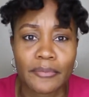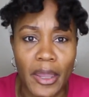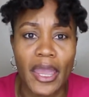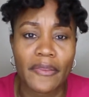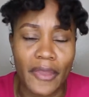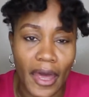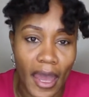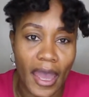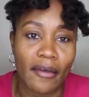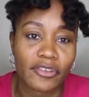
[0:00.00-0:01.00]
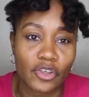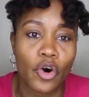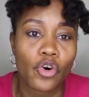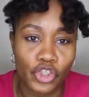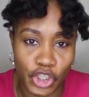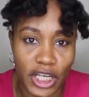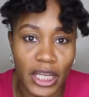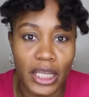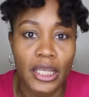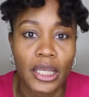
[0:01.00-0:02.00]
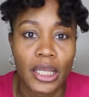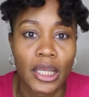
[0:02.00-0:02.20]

a man that I have to call she,